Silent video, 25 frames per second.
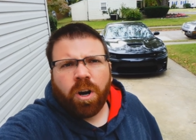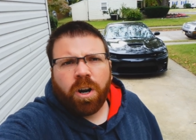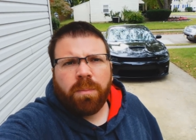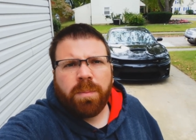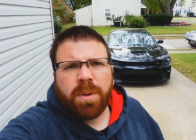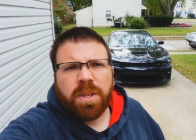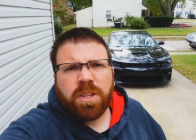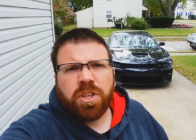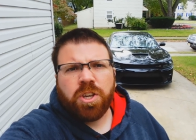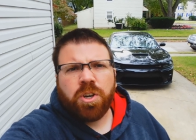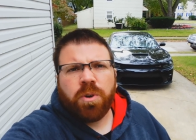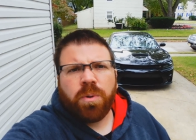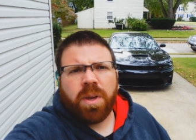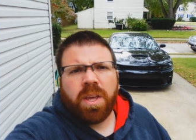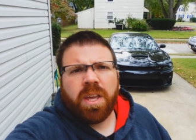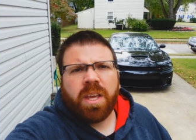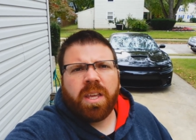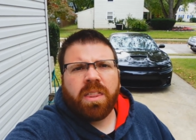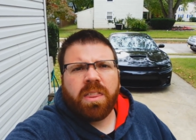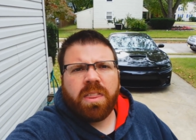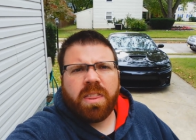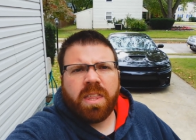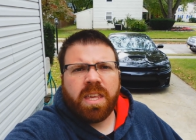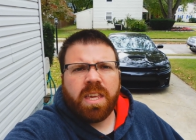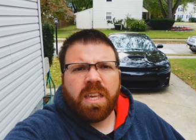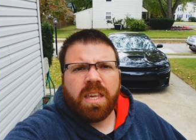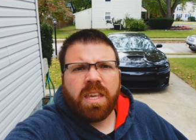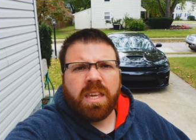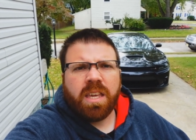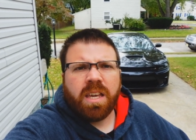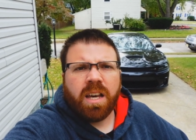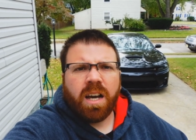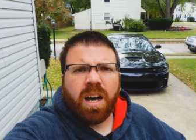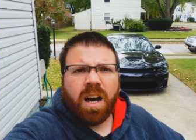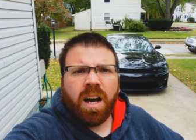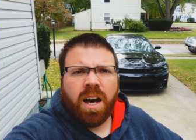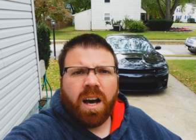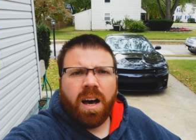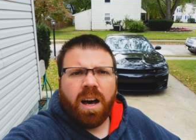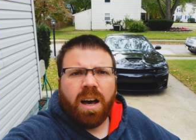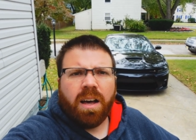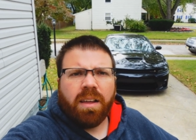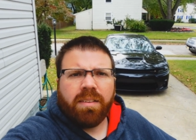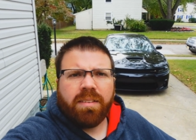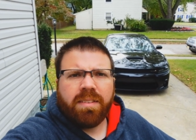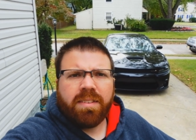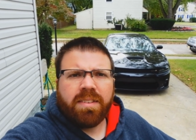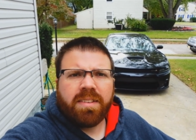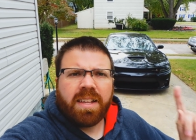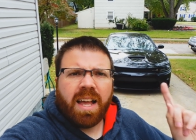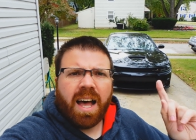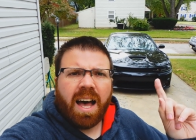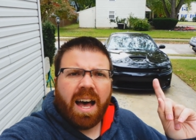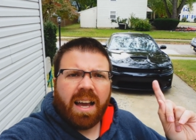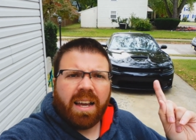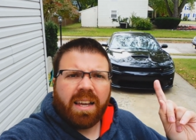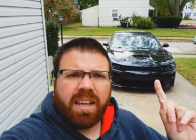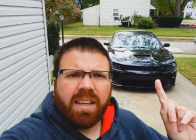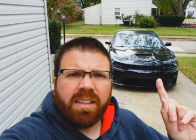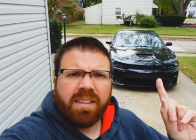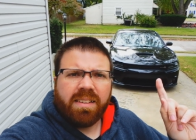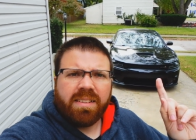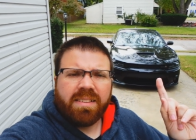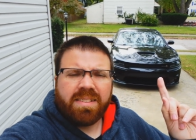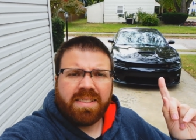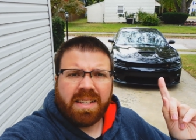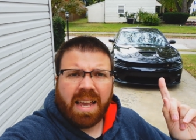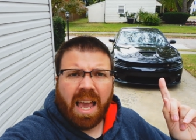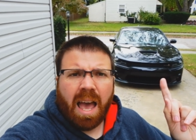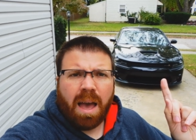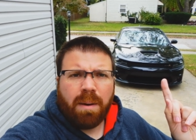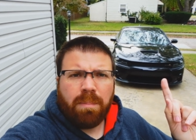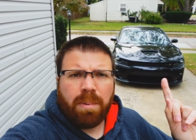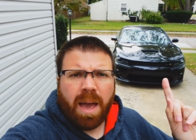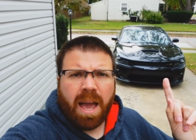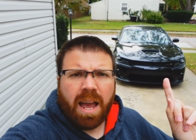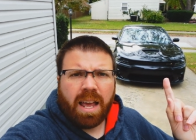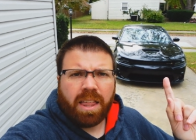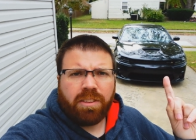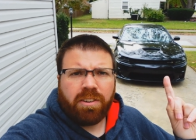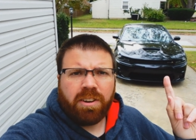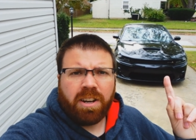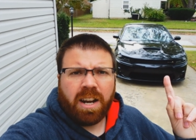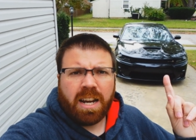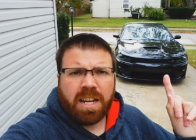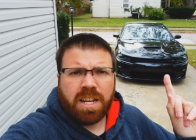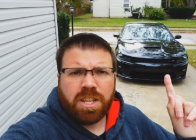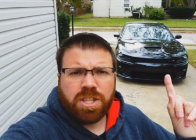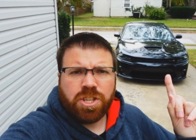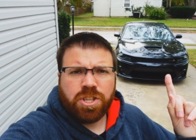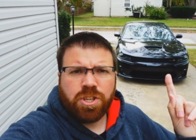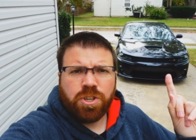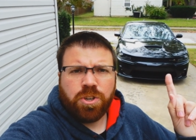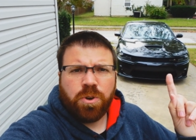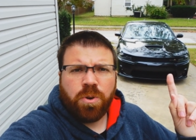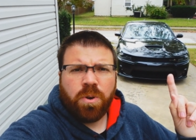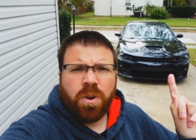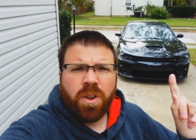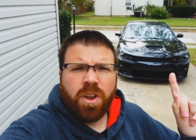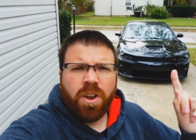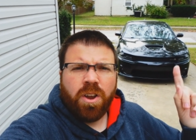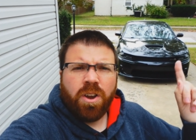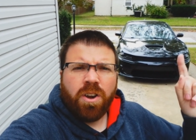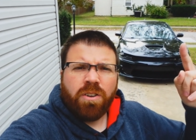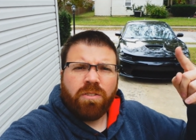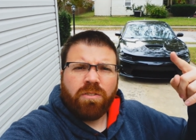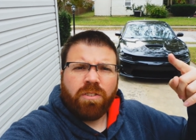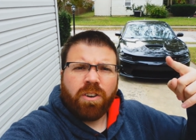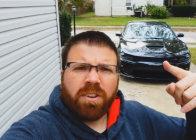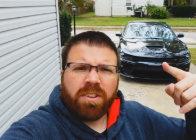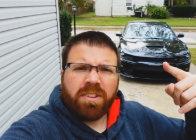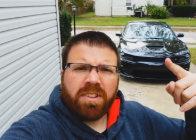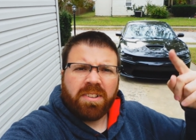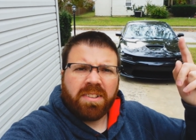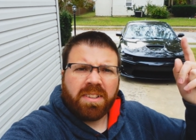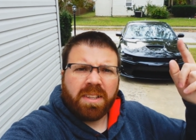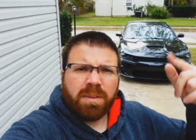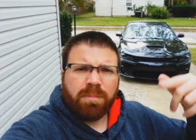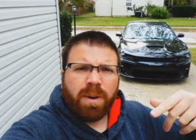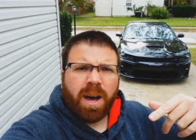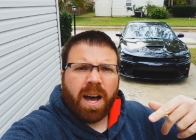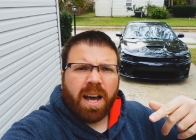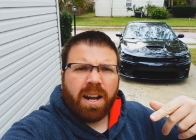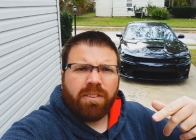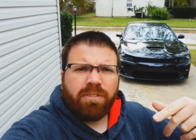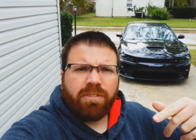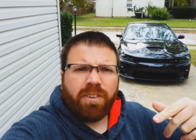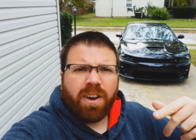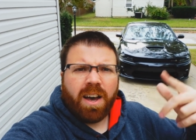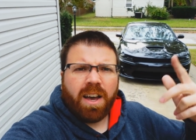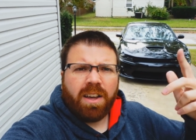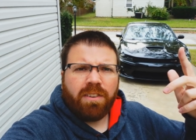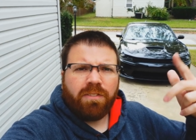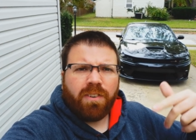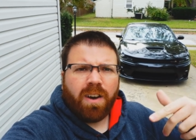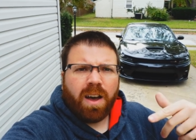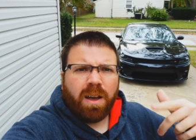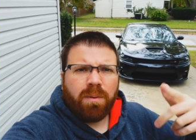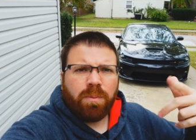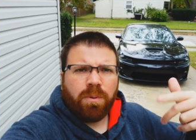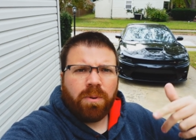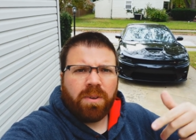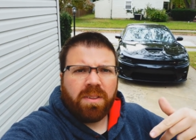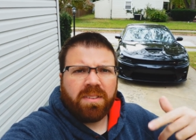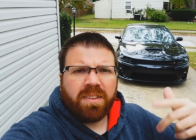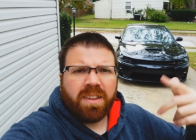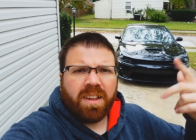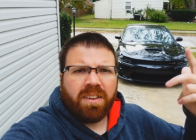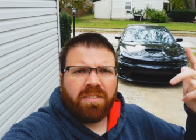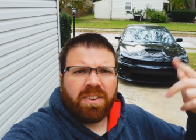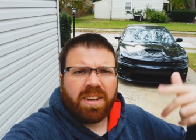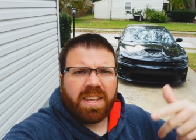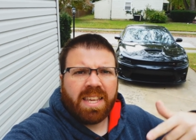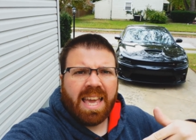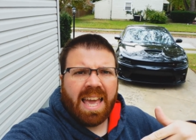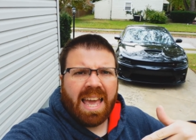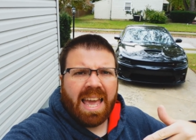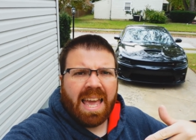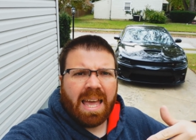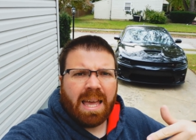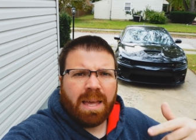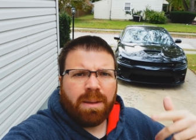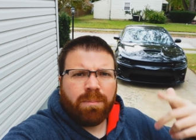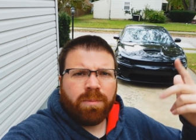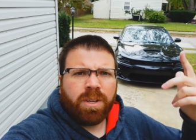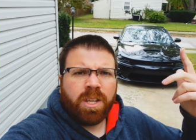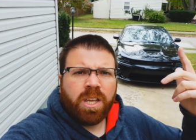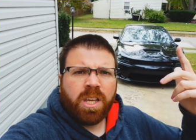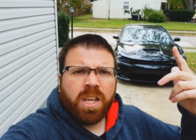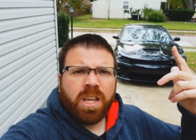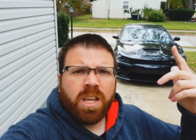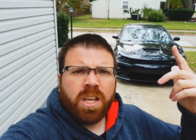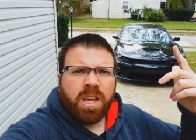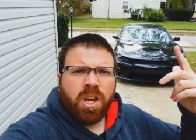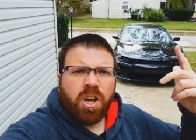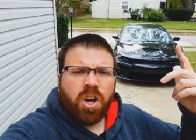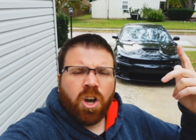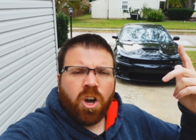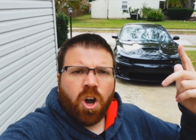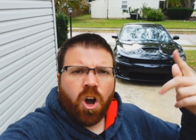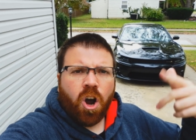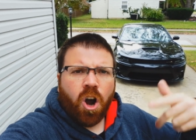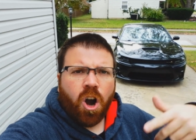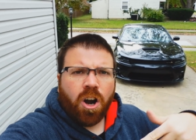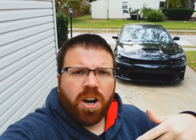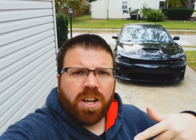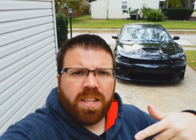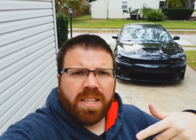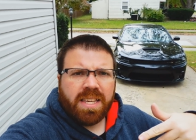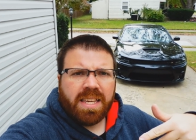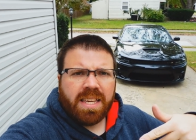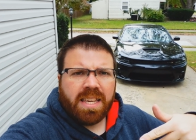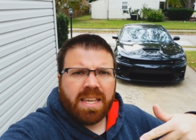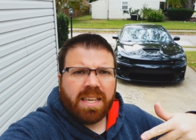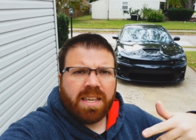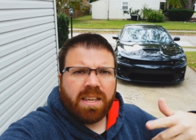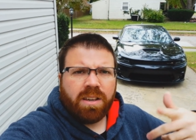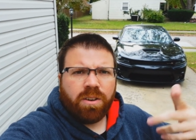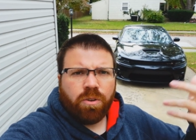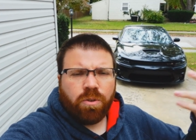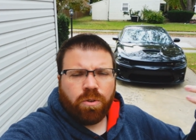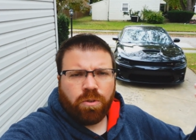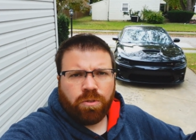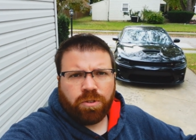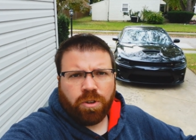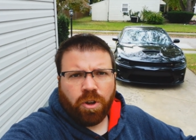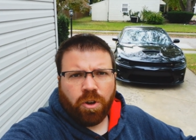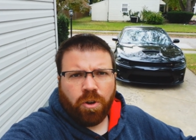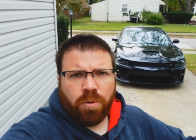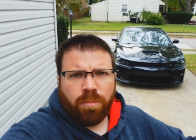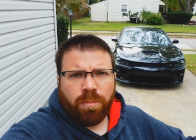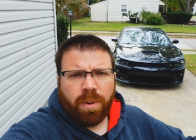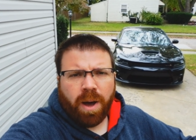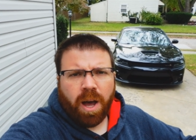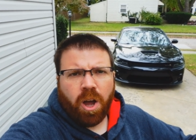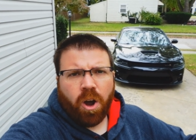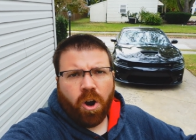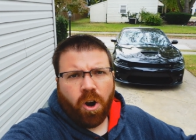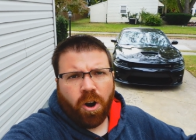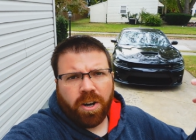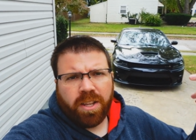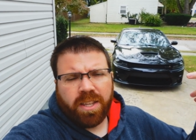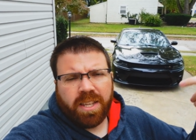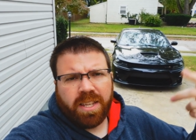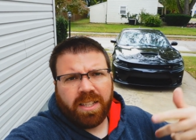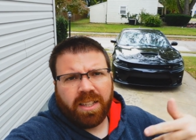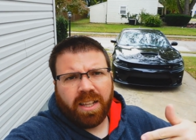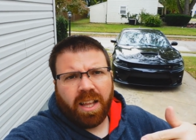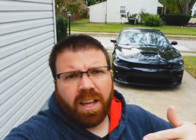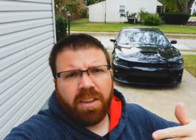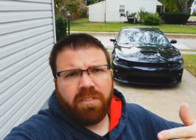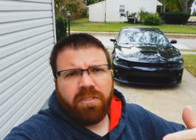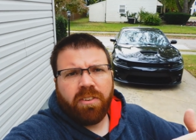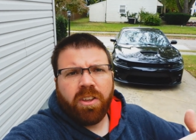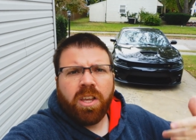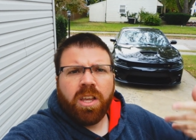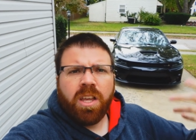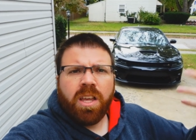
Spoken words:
going to be doing the stock Scat Pack 292 versus the modified 5.7 canned RT, which is owned by RT Life.